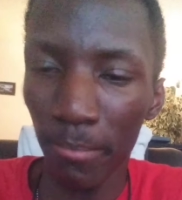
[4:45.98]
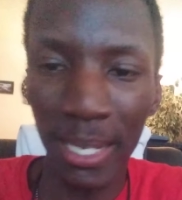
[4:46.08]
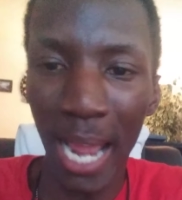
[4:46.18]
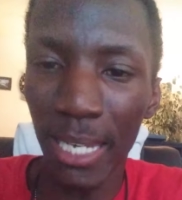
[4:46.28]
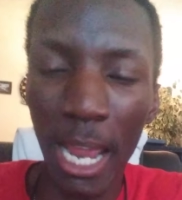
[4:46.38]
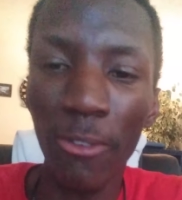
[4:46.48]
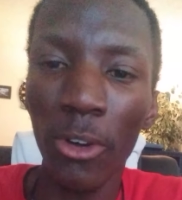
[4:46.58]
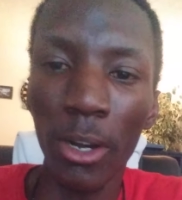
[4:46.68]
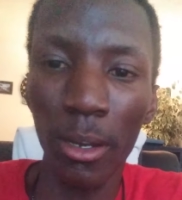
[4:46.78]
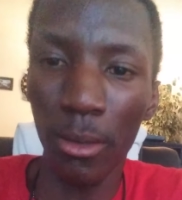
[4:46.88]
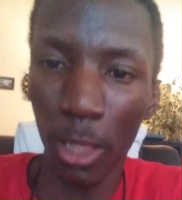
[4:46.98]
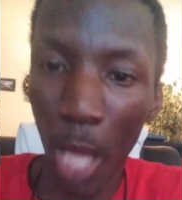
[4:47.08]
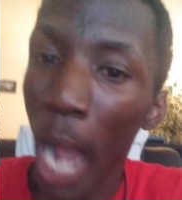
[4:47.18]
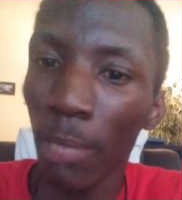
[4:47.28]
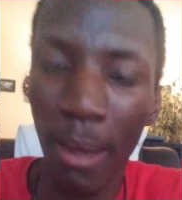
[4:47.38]
and I never
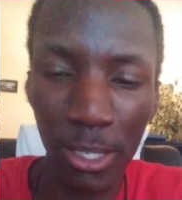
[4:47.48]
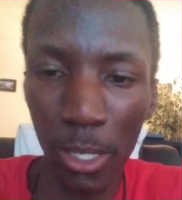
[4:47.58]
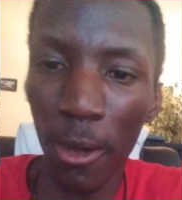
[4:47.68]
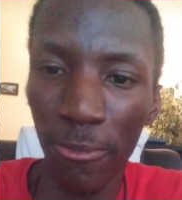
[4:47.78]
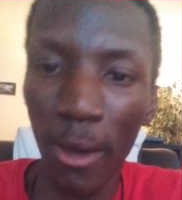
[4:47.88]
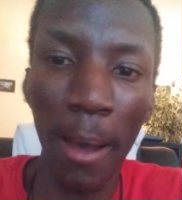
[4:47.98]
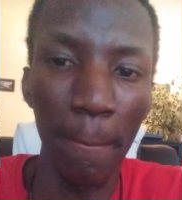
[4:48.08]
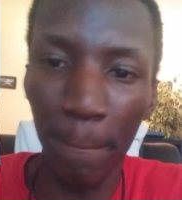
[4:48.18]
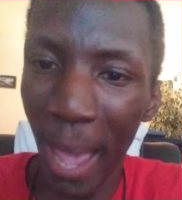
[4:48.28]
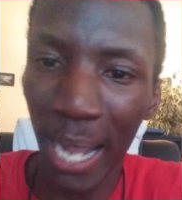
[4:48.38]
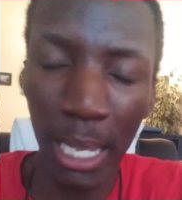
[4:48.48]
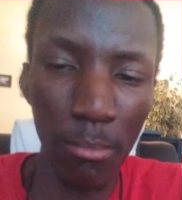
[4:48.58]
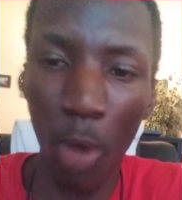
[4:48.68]
locked myself up back in